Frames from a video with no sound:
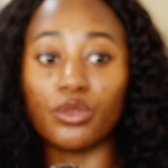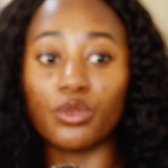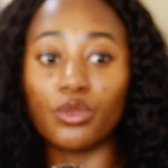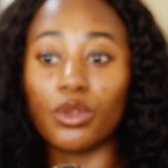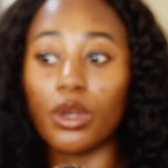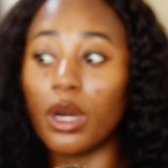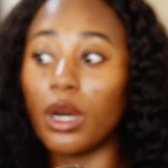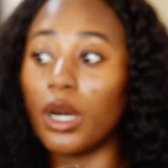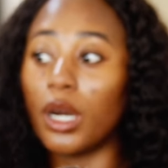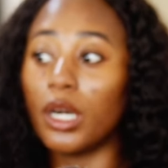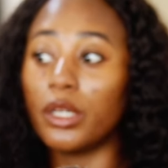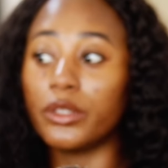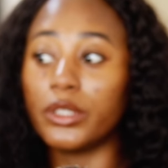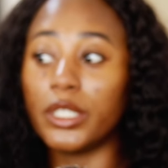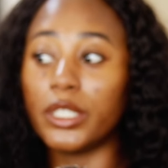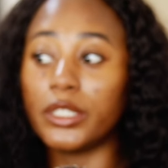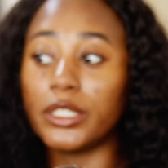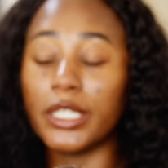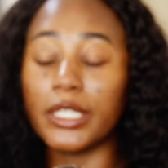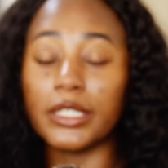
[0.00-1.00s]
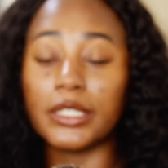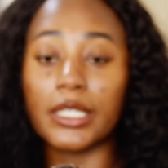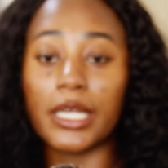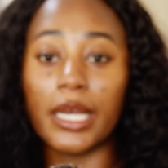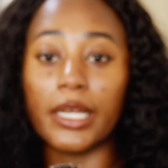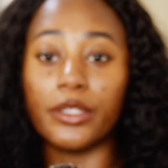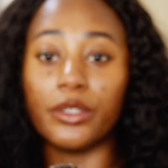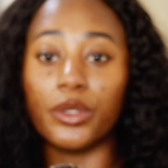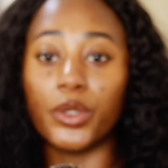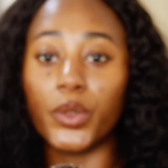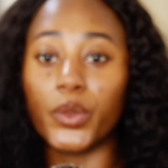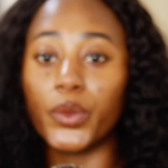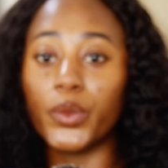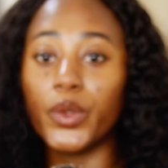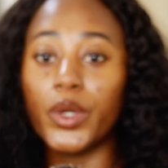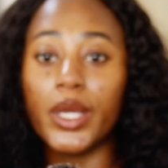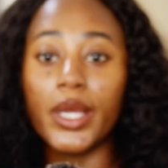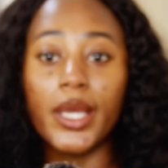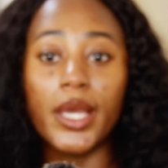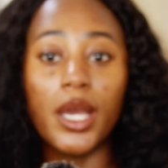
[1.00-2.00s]
you are out there dating. I
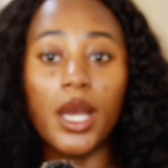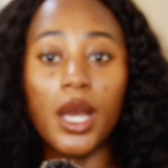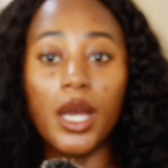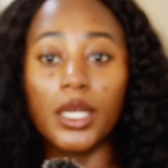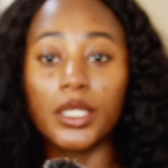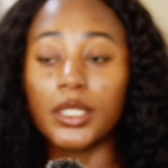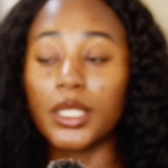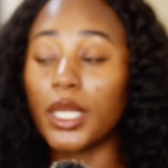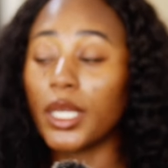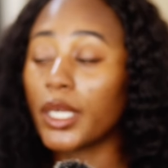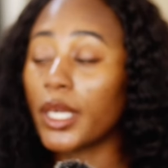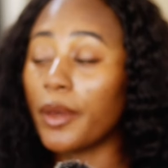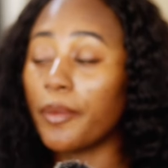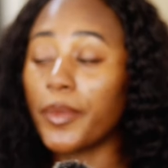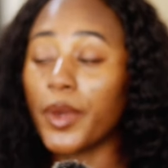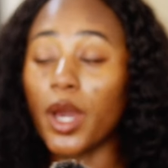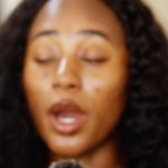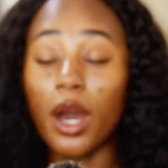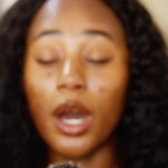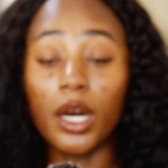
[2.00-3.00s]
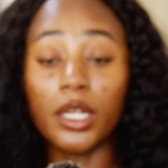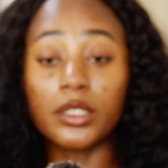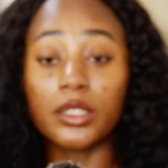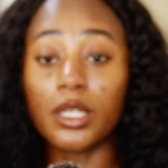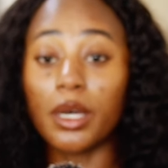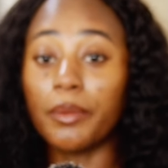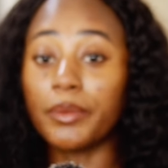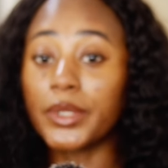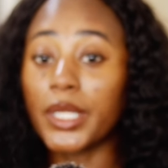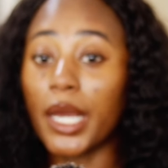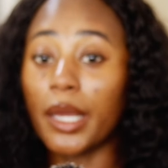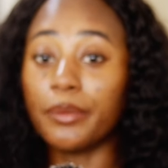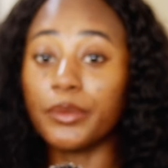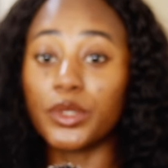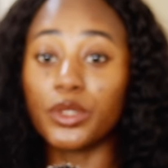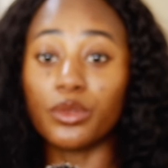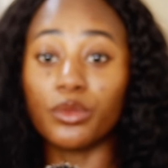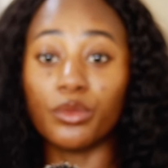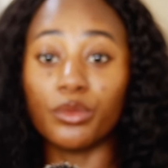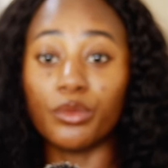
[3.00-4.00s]
know it can be hard
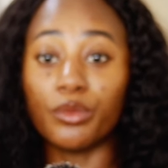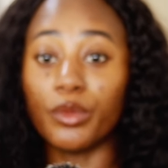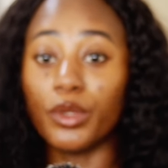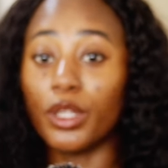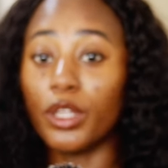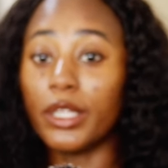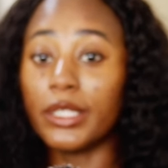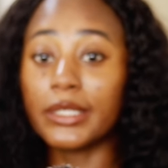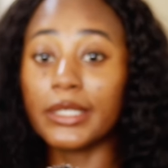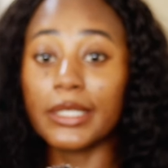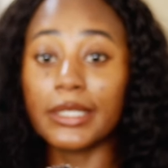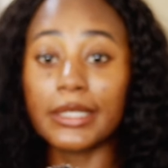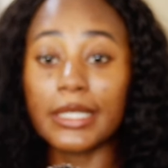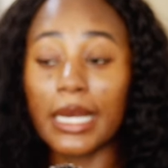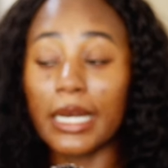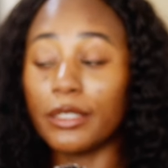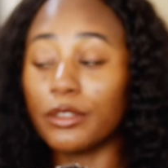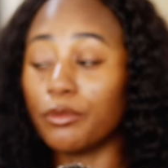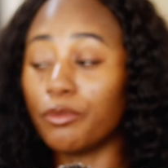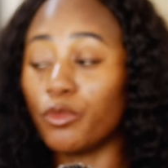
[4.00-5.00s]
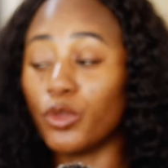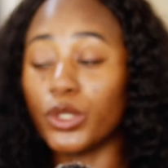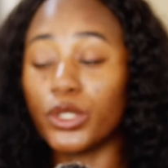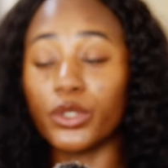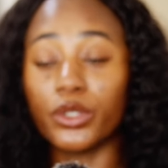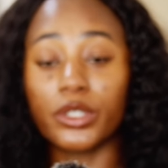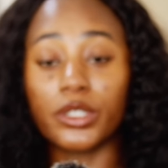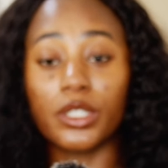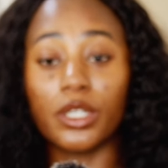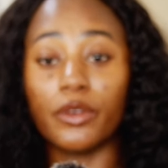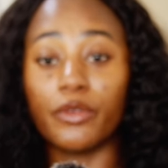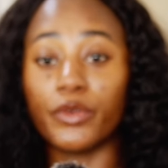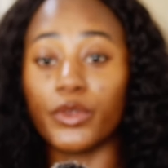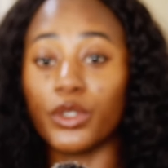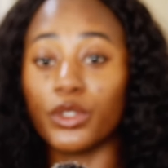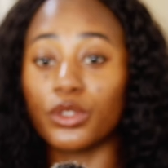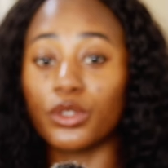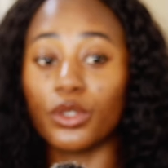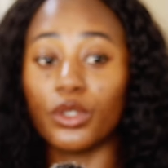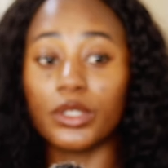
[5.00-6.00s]
sometimes to sit down with yourself,
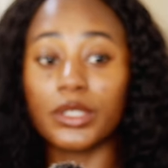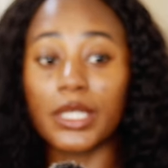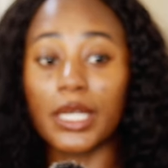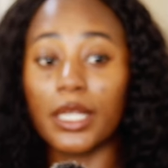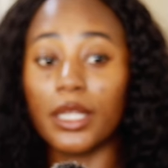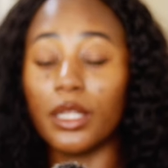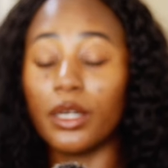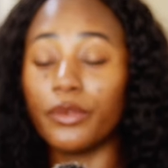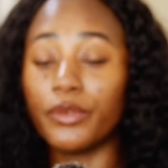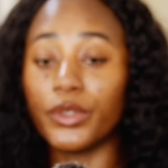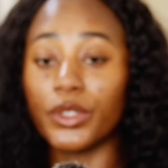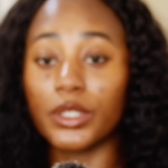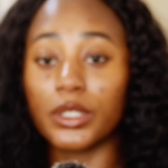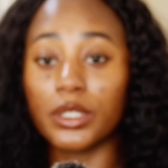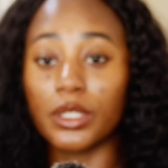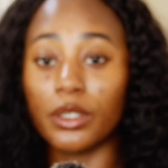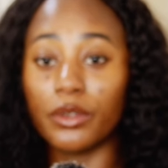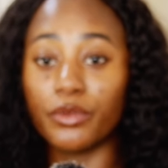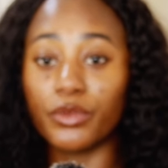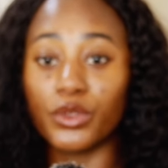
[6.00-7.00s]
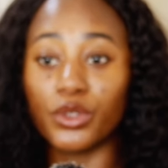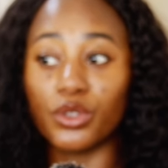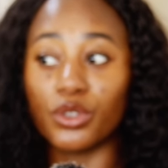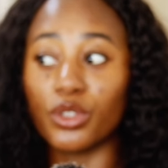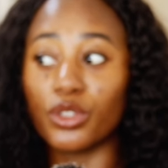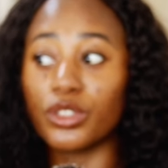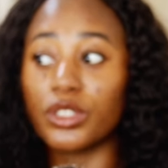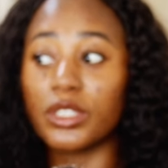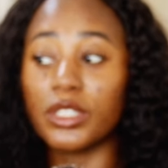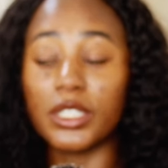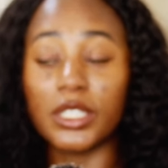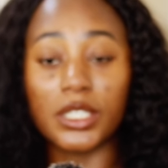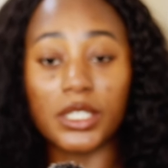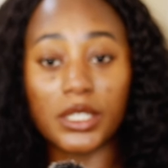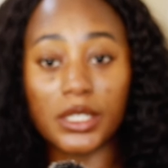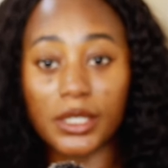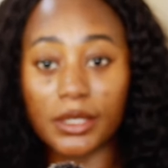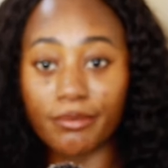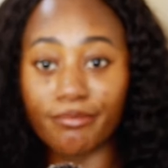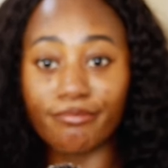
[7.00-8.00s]
your thought, and love yourself. You just
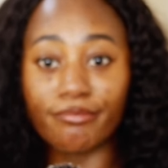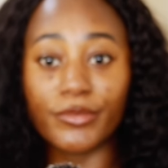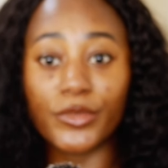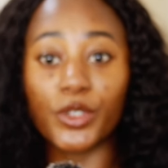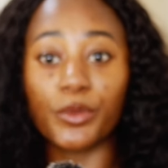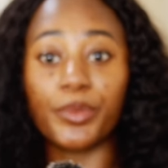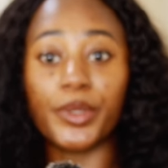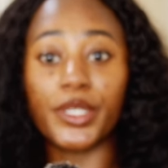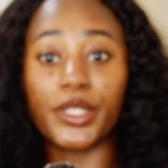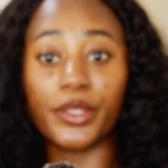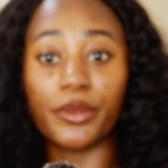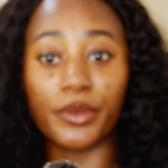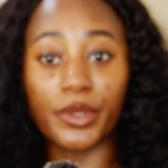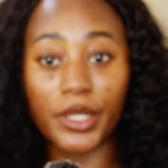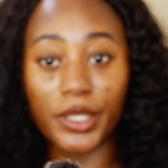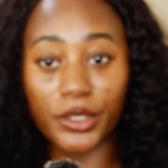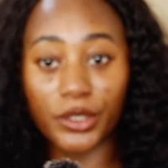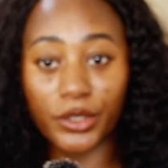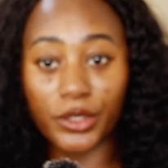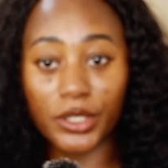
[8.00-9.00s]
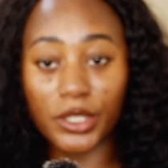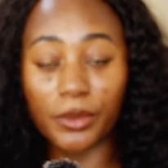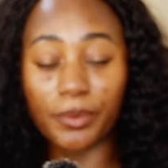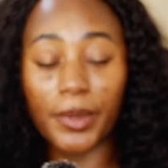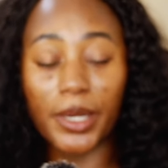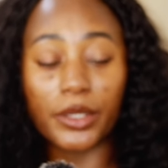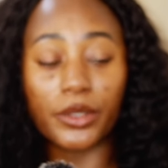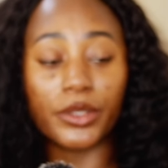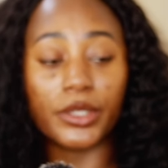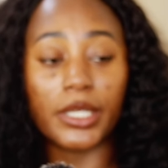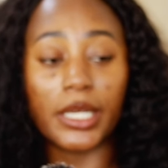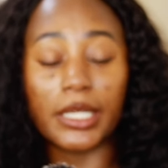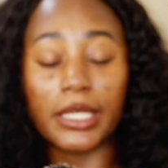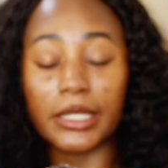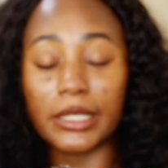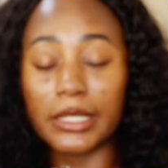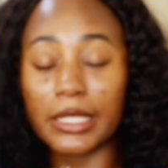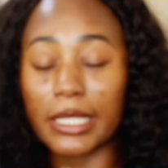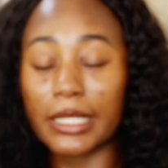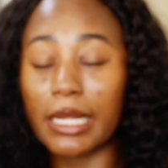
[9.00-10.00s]
need to be in a relationship. I know there are
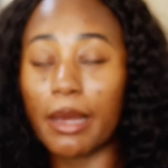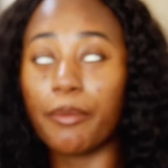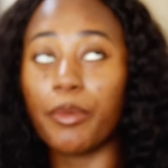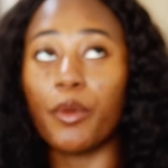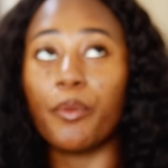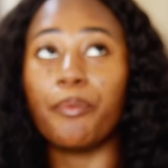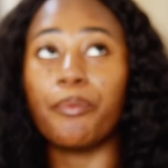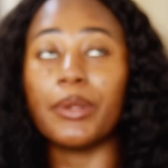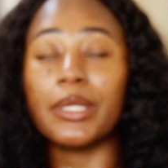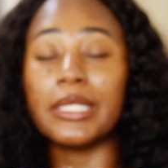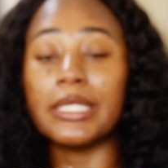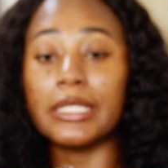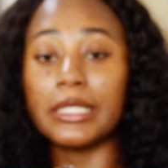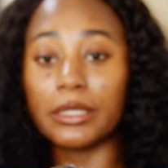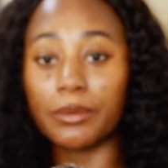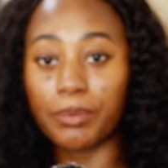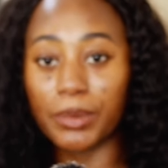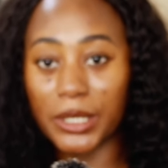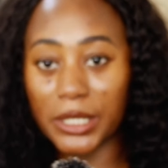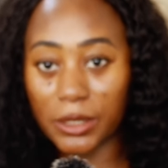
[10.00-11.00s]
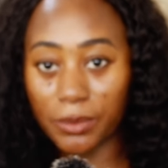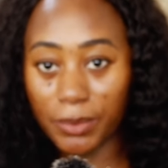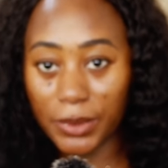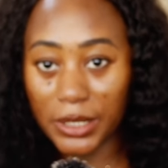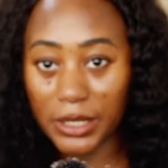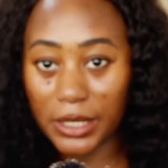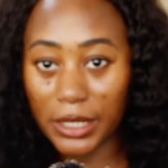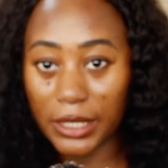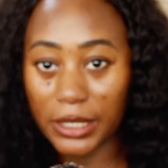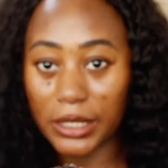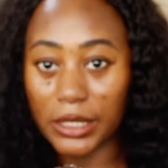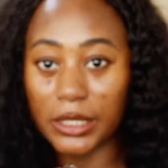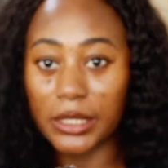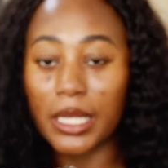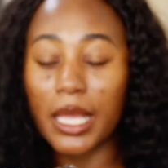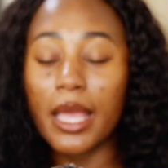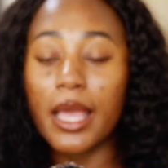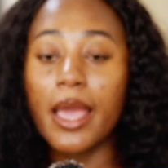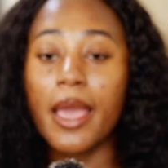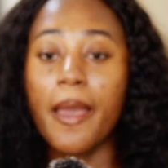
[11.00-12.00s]
ladies like that, but please, please, please,
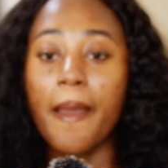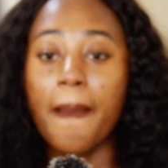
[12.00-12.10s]
ladies,